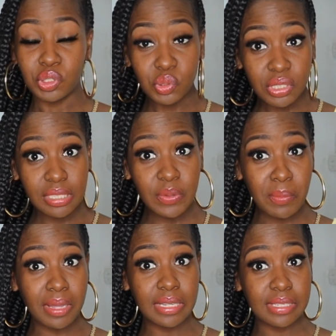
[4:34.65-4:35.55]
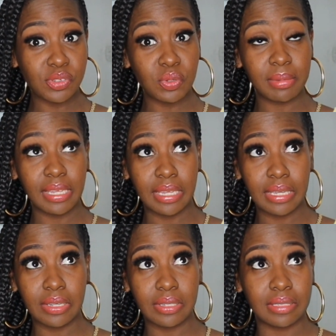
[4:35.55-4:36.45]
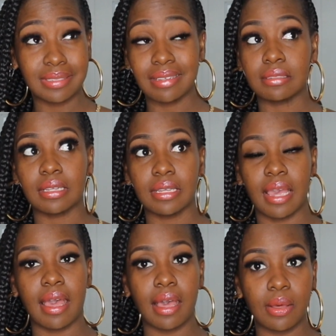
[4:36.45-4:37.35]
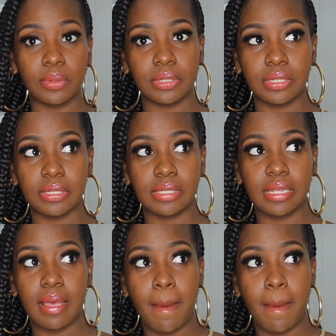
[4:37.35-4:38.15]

usually when I go to do my hair, it takes like hours.